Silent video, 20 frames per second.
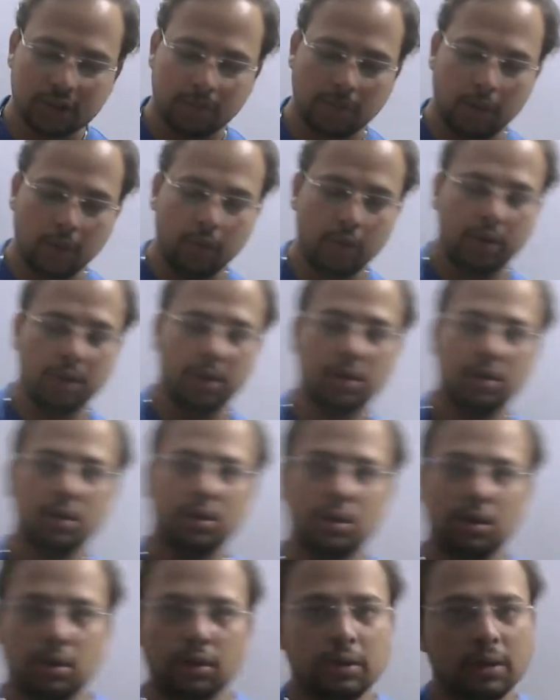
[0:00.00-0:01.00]
about
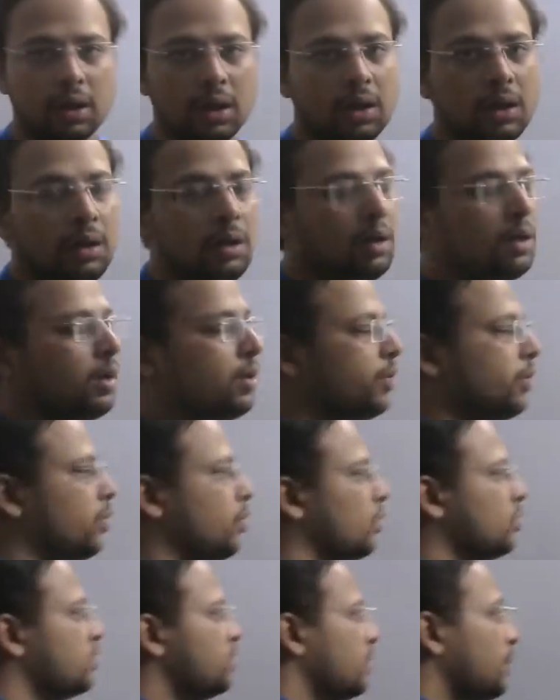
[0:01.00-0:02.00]
the
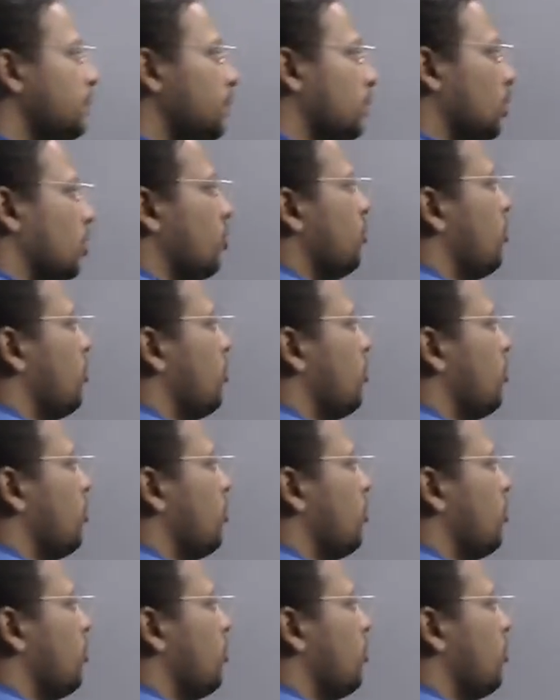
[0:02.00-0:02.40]
concept of